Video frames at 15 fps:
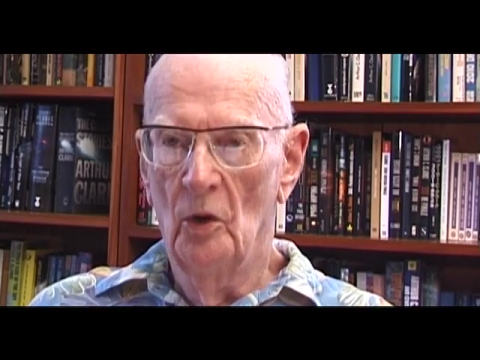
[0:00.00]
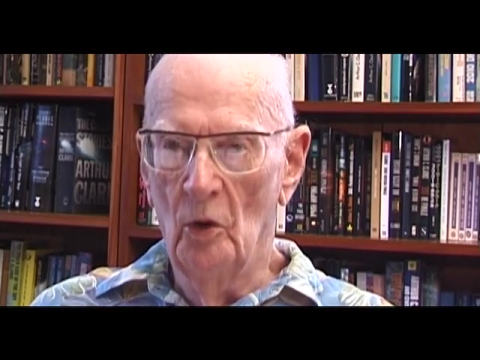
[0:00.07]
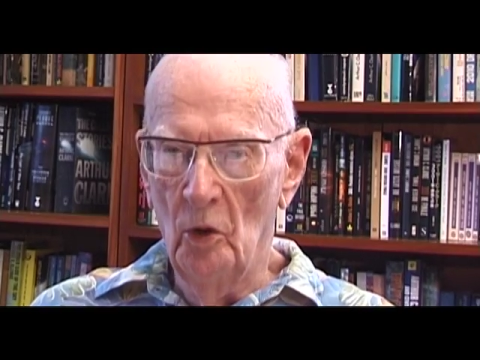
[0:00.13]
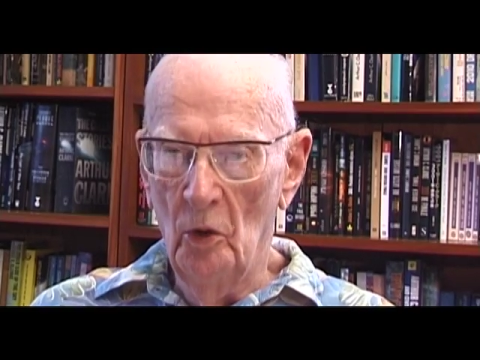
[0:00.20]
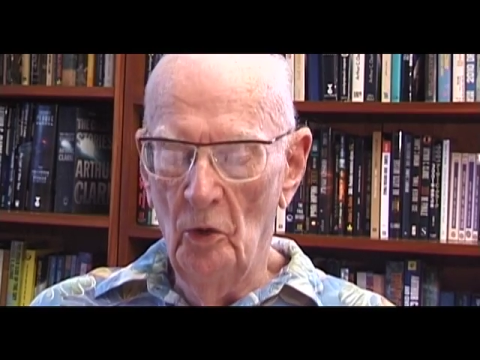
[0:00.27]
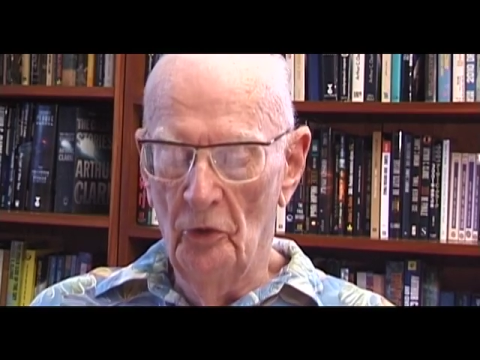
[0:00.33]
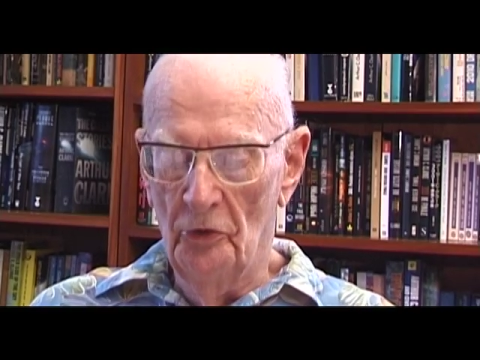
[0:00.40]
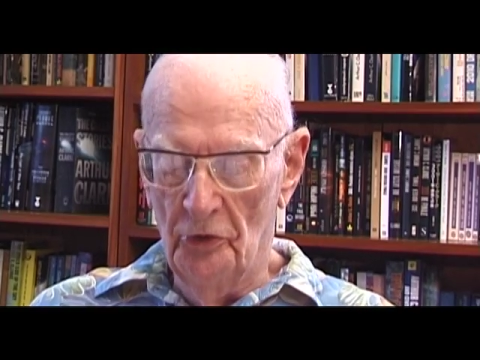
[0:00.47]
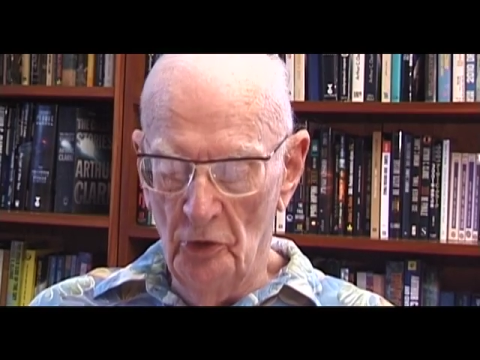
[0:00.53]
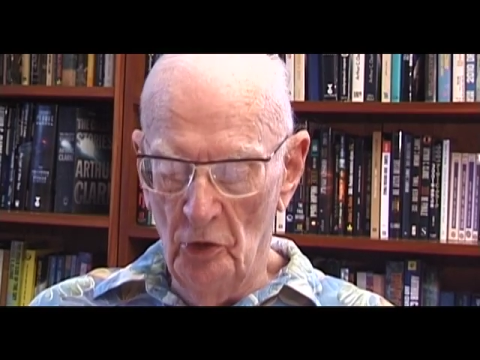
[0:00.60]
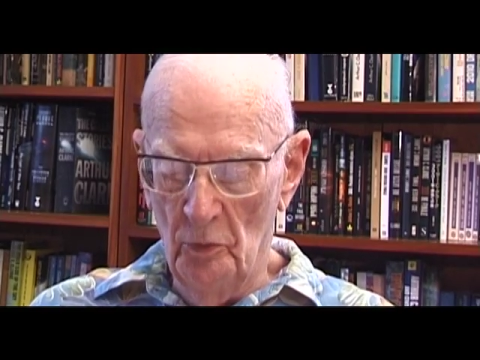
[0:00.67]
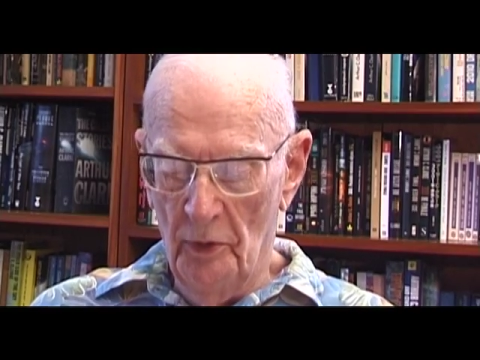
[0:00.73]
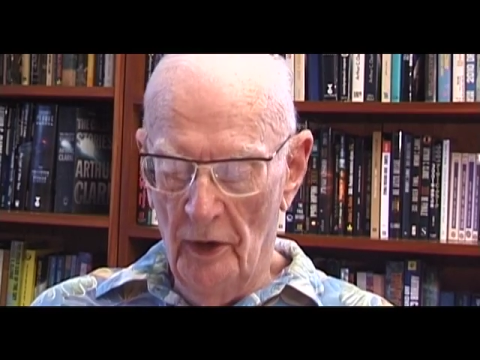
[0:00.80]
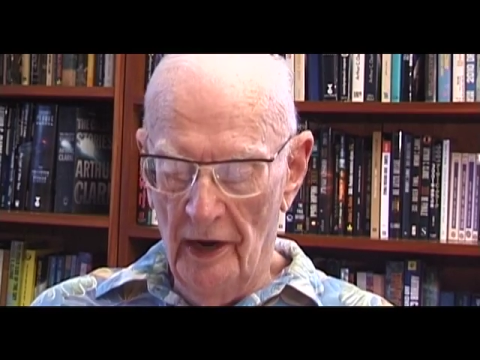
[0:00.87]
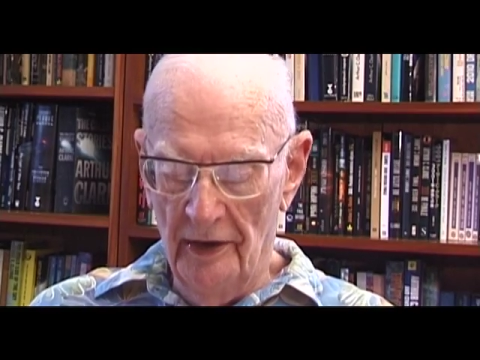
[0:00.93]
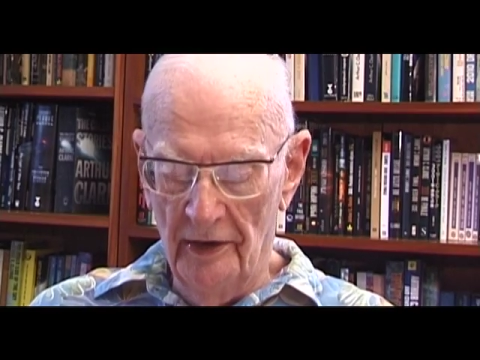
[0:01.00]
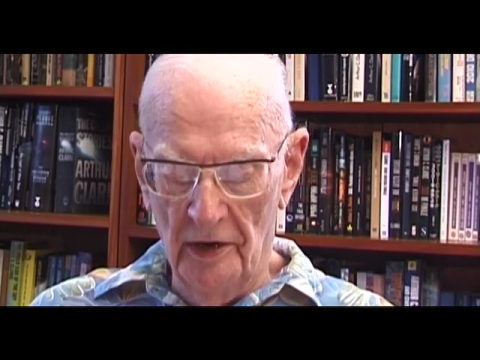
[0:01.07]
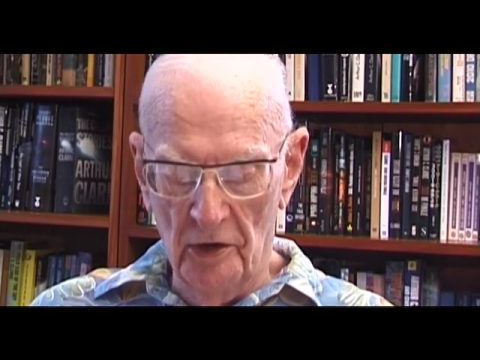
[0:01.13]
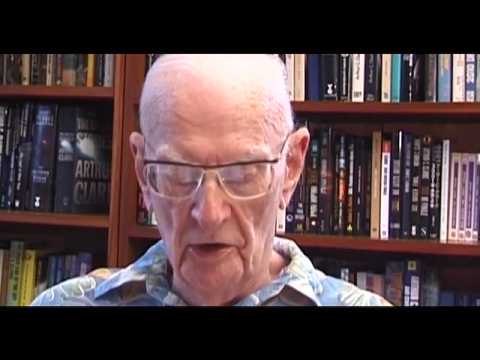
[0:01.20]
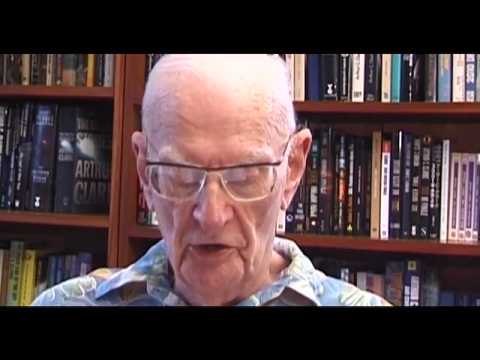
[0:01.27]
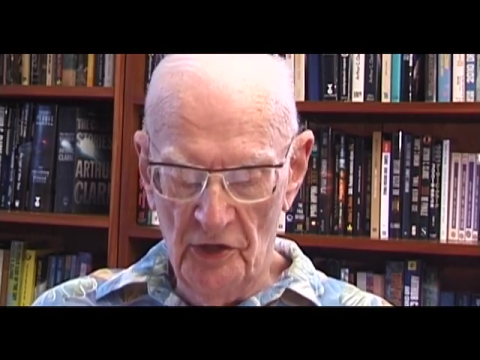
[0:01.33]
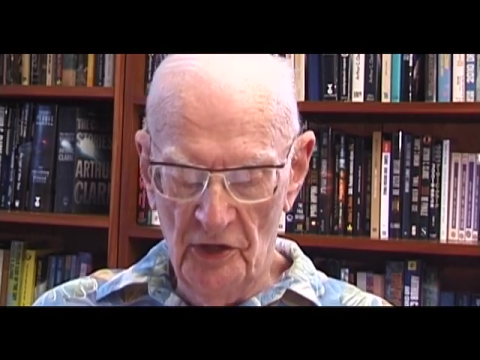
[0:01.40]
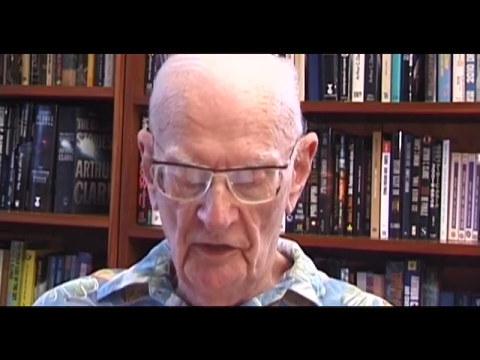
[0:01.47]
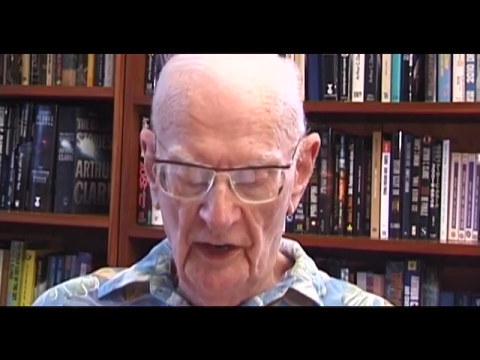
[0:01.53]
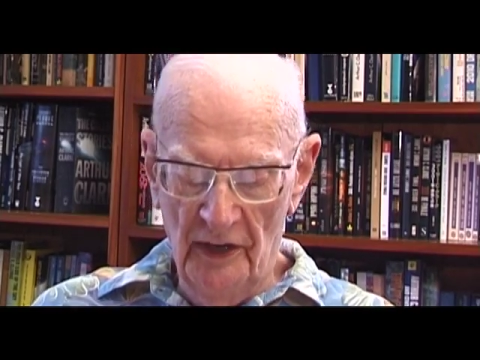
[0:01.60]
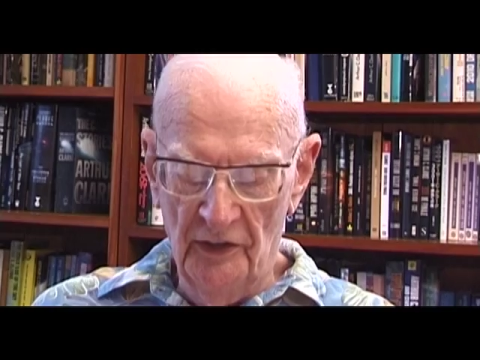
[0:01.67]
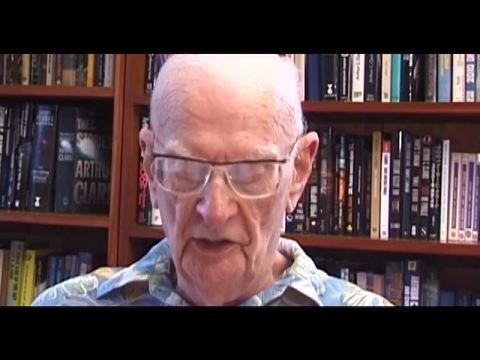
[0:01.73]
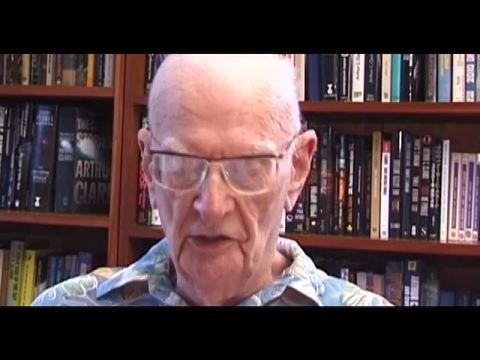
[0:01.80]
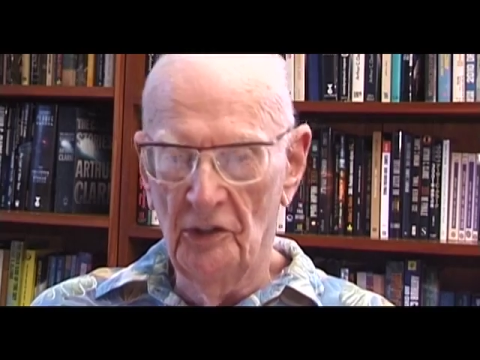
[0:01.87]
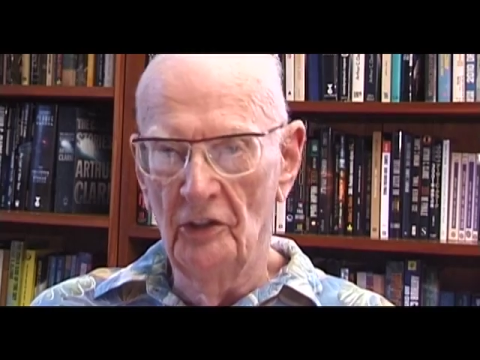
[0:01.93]
All true pioneers have
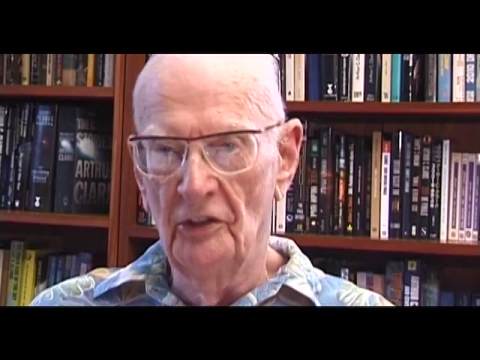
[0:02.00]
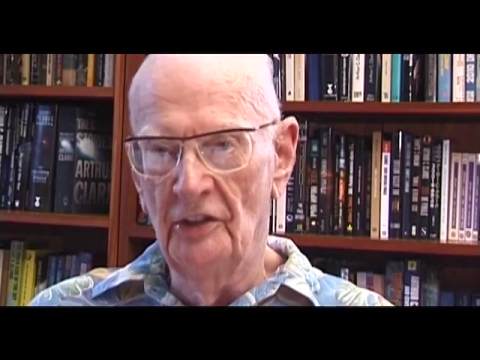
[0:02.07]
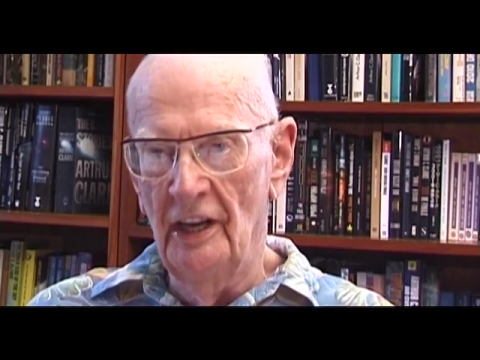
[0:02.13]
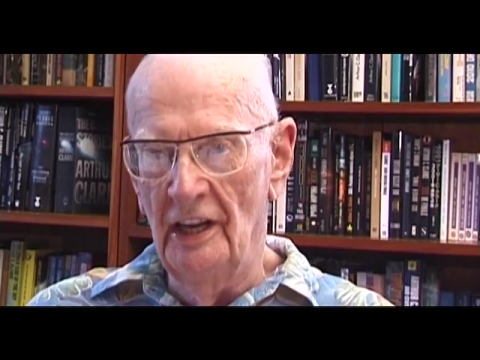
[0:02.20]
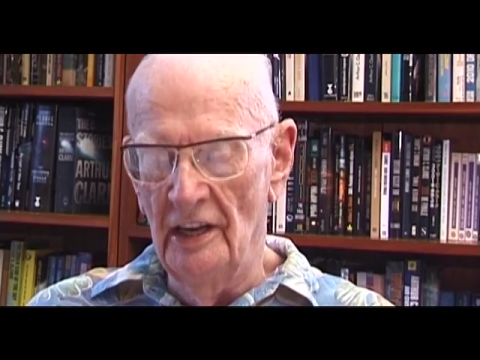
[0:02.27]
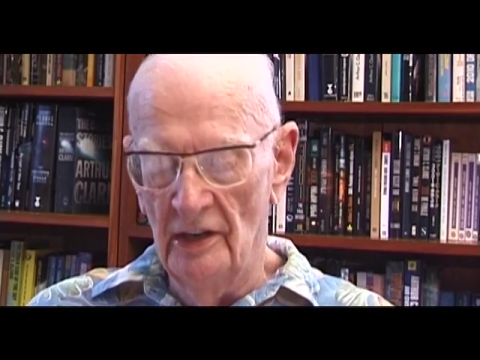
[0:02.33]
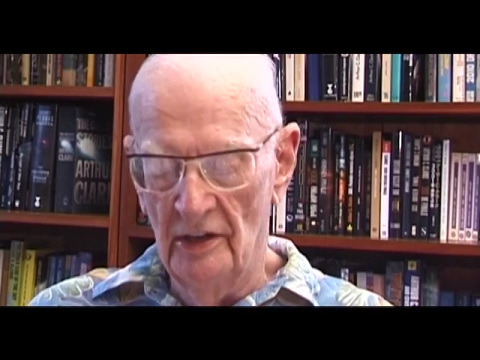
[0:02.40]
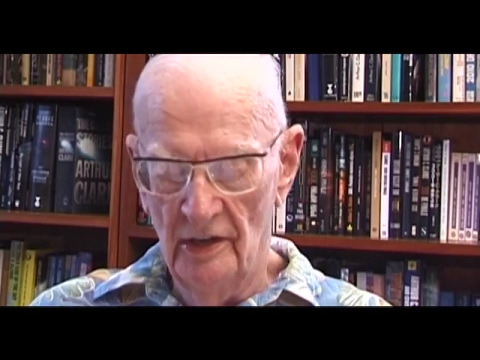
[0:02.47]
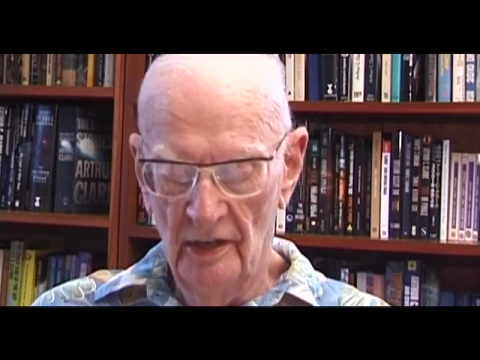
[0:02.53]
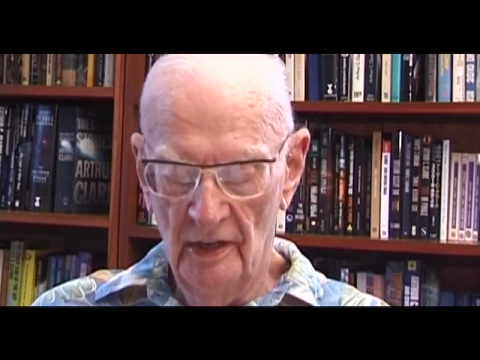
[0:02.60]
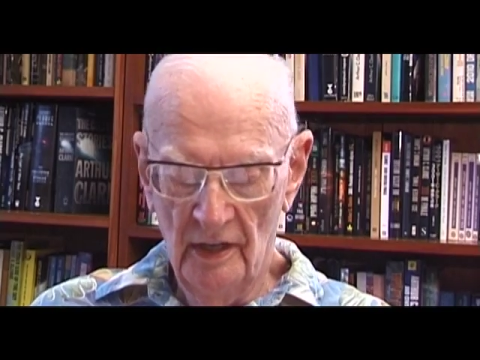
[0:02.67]
had to contend